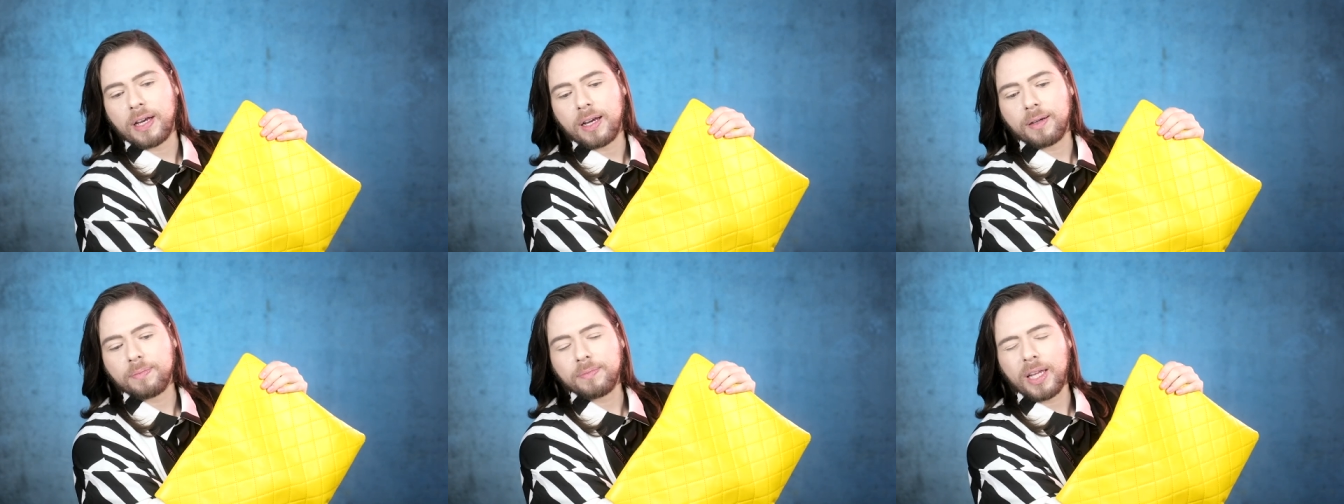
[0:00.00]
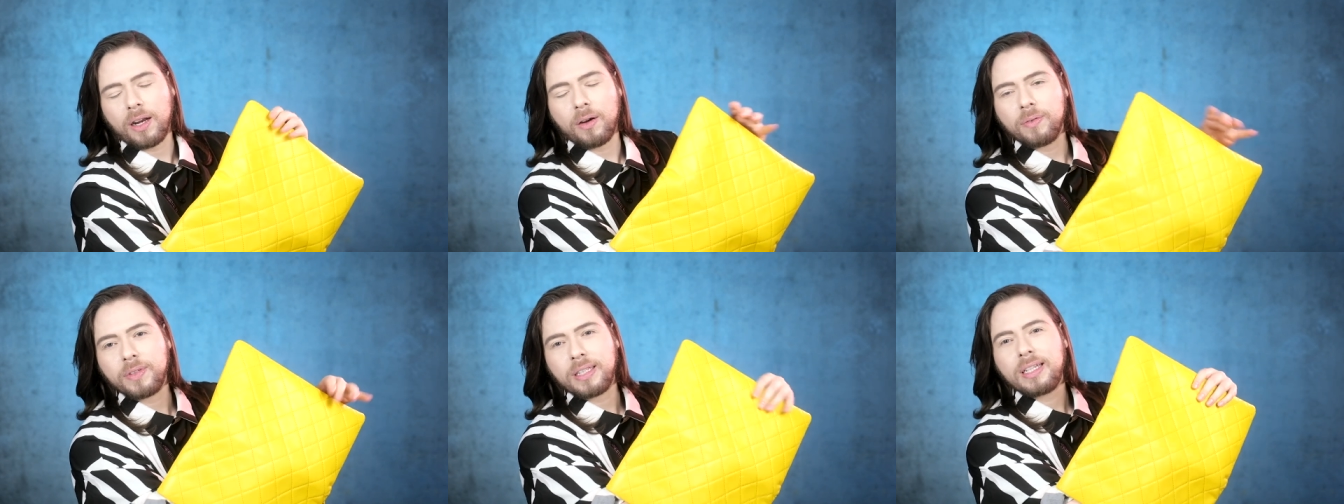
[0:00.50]
um, you
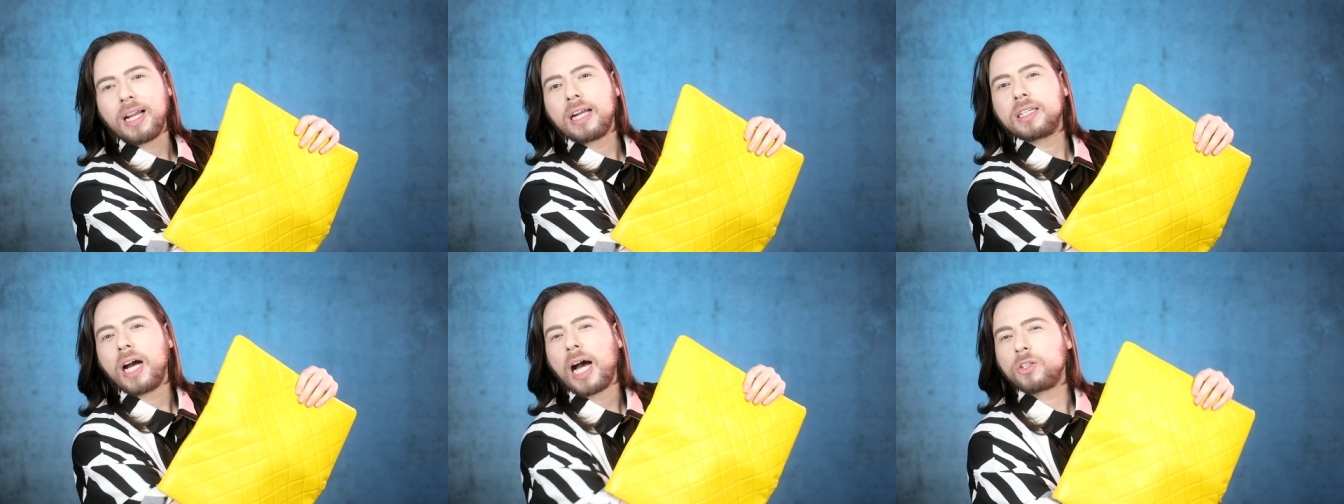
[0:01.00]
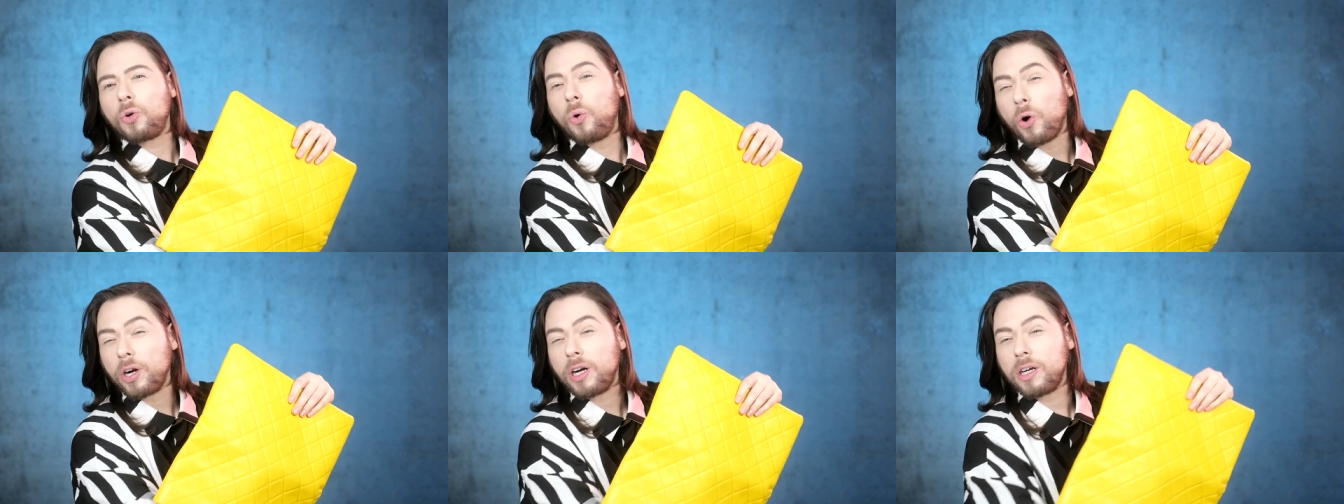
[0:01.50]
know, they did not cut
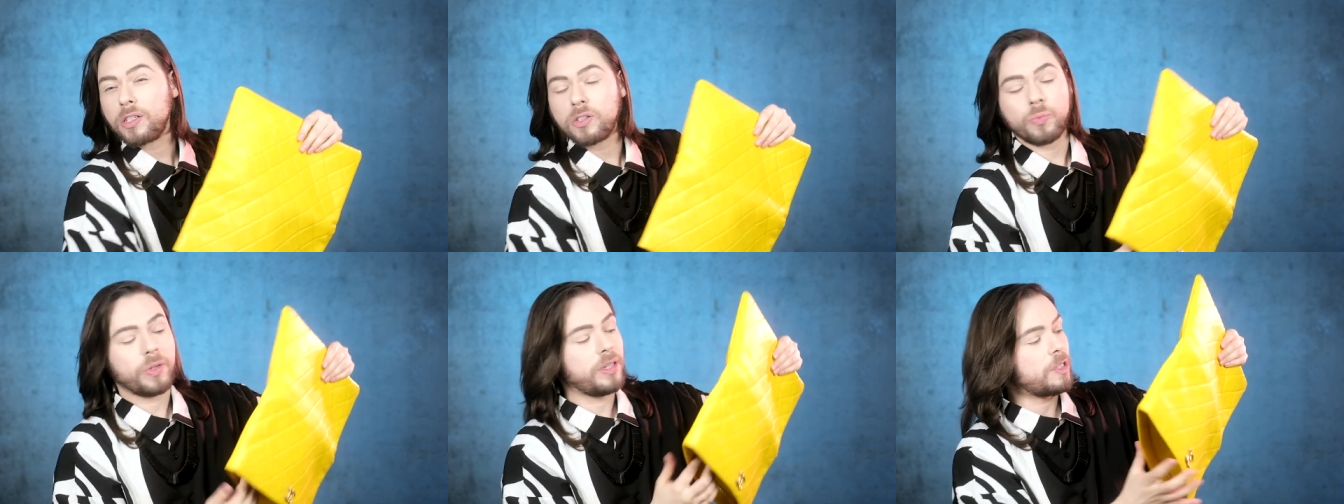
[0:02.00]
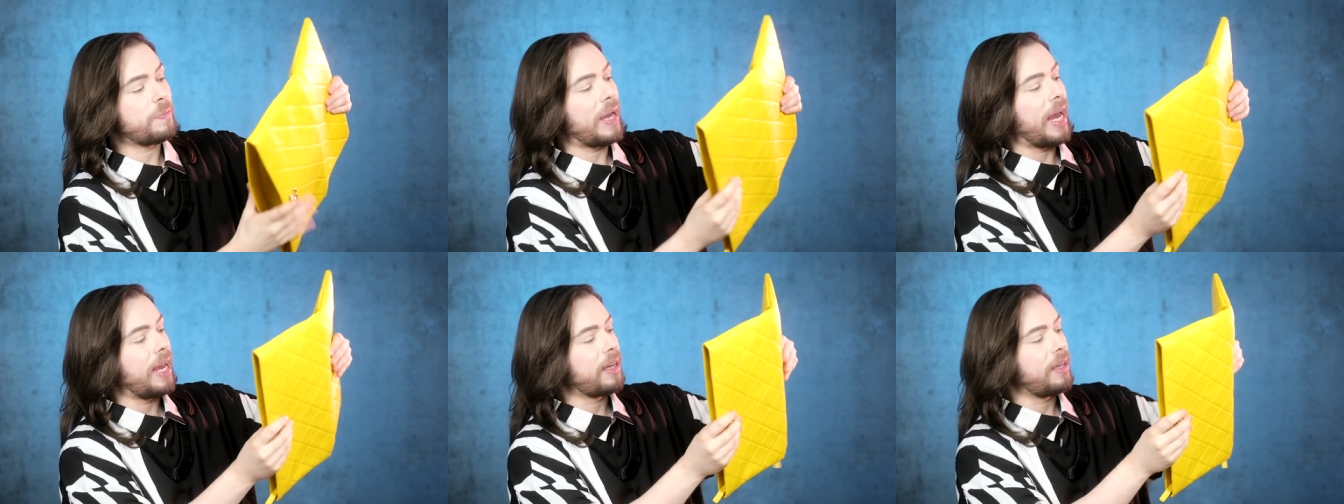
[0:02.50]
corners with this
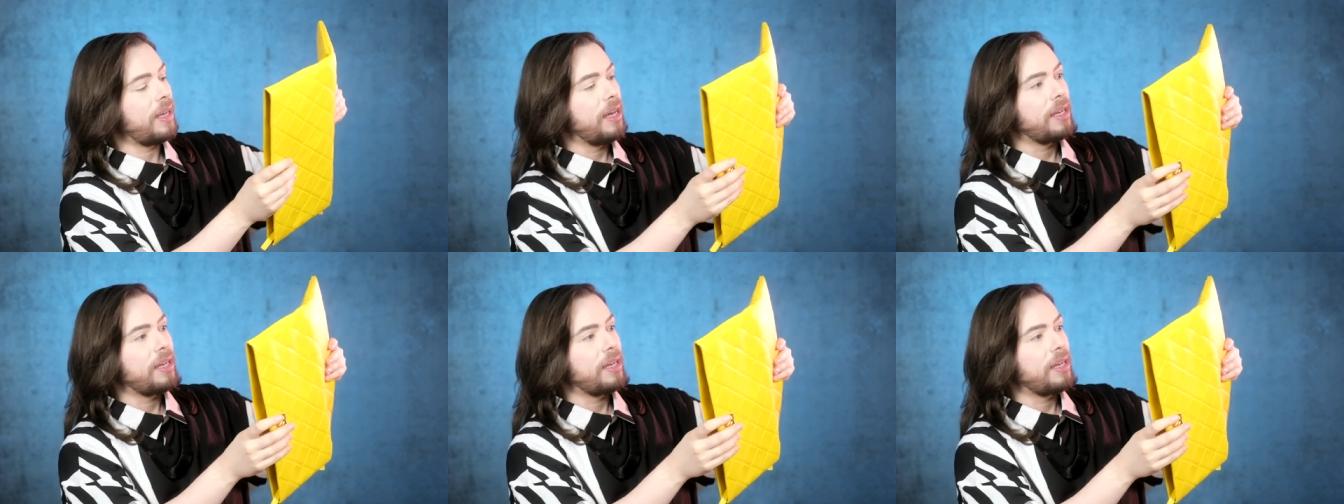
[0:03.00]
bag.